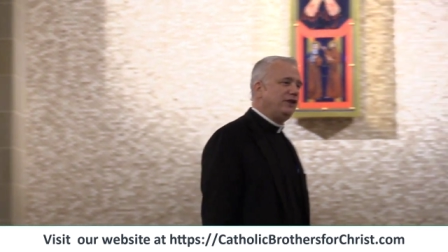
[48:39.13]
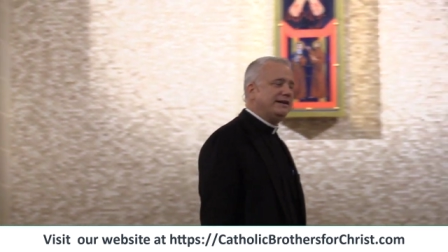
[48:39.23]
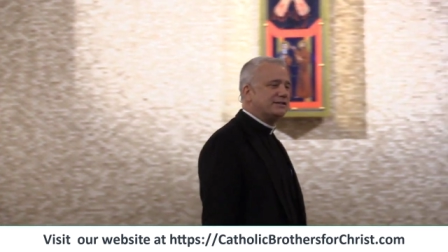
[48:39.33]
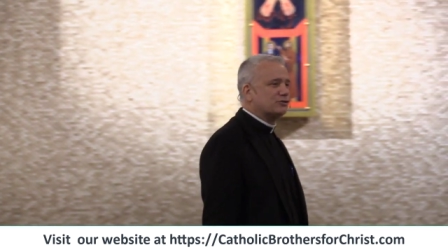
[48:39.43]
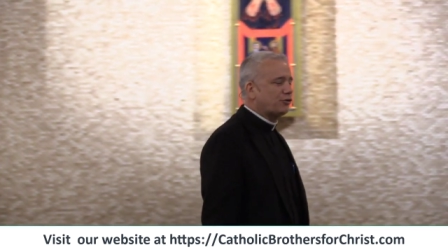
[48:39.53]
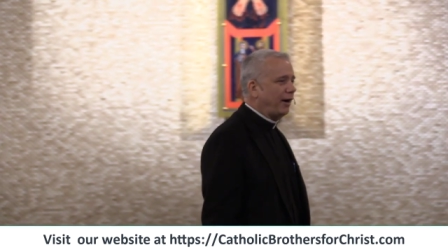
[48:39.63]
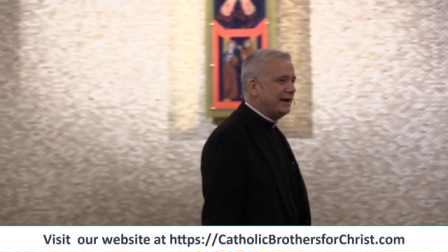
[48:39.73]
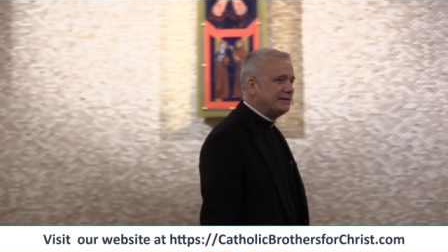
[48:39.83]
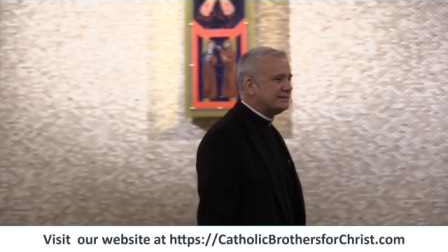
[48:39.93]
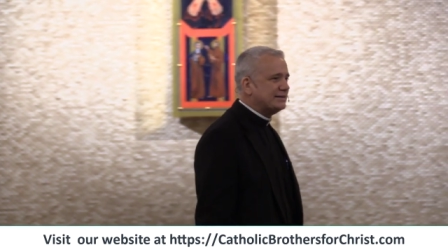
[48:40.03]
Jesus
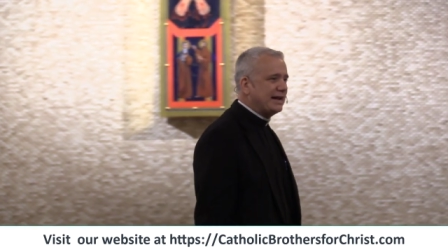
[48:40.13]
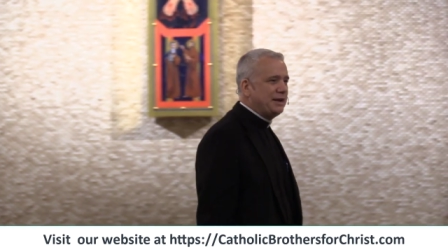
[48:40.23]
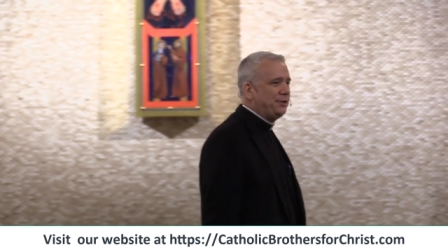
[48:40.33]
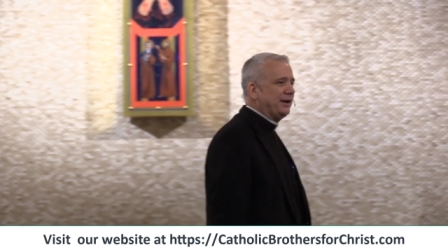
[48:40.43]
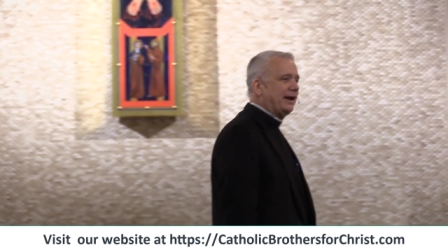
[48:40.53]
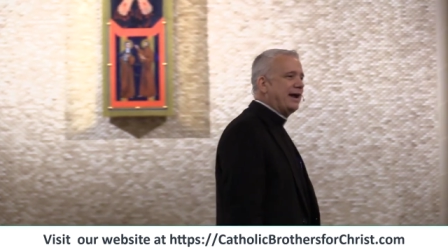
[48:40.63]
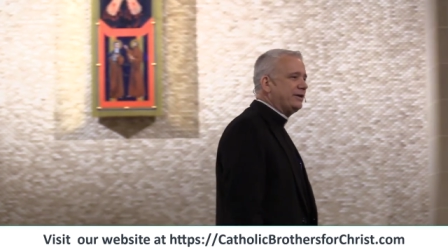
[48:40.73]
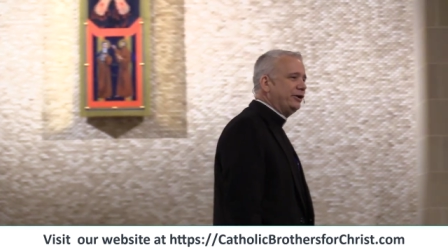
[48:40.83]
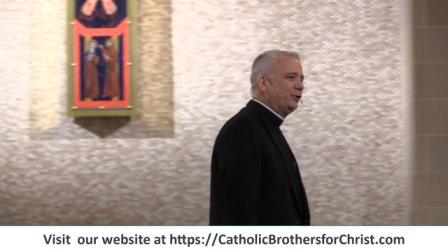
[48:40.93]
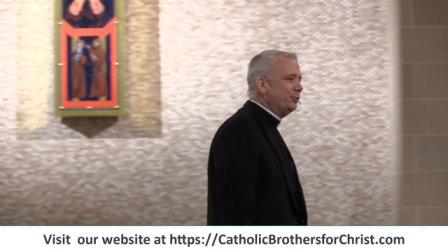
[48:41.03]
Christ is anything
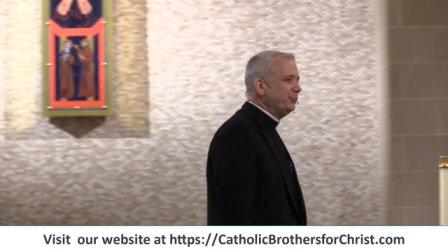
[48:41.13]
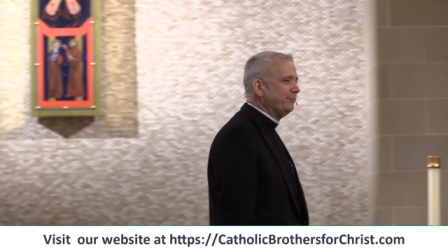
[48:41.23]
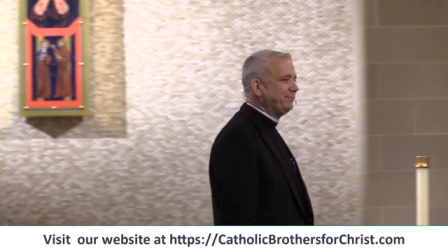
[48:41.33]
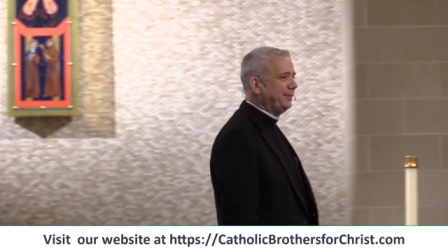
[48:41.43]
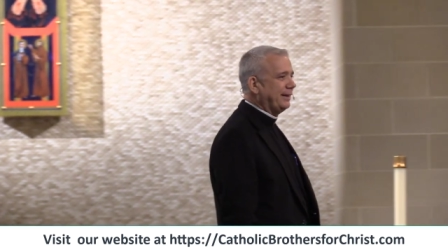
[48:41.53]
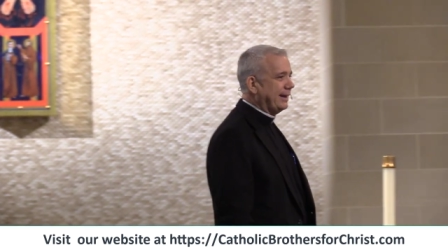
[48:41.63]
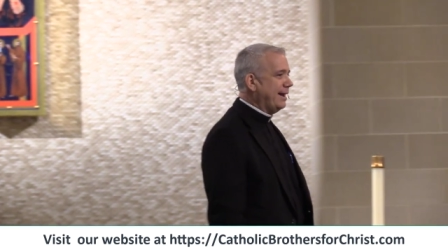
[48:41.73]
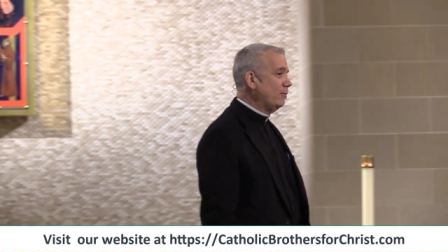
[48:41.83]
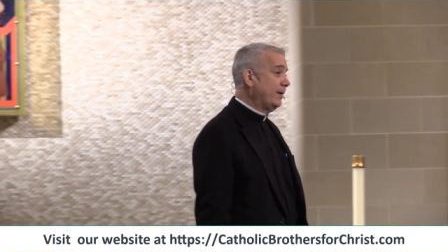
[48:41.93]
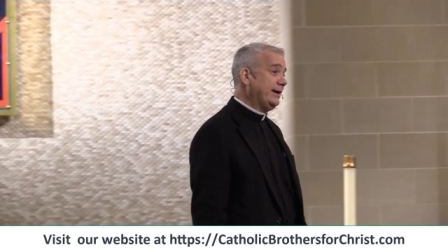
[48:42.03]
like you,
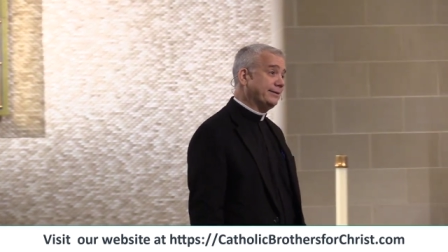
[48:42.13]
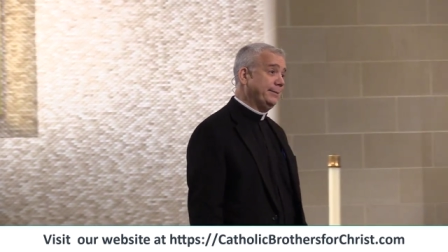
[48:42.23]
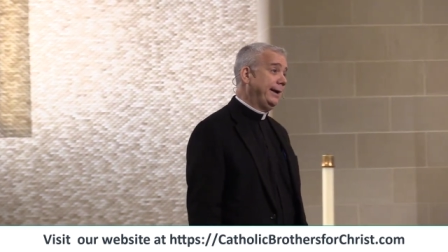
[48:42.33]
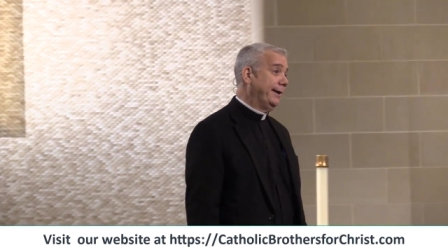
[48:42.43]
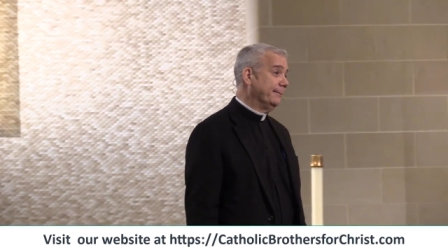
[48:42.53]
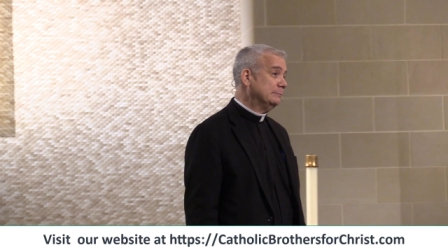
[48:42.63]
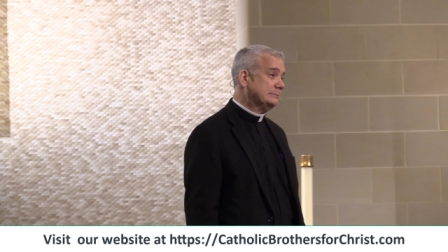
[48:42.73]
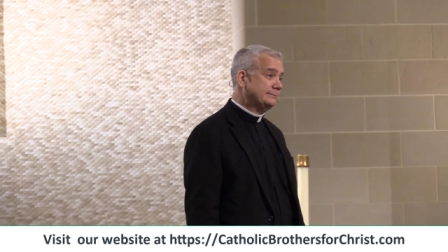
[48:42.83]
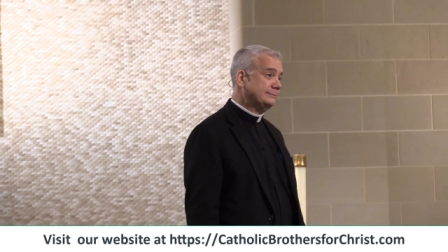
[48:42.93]
can't wait to meet him.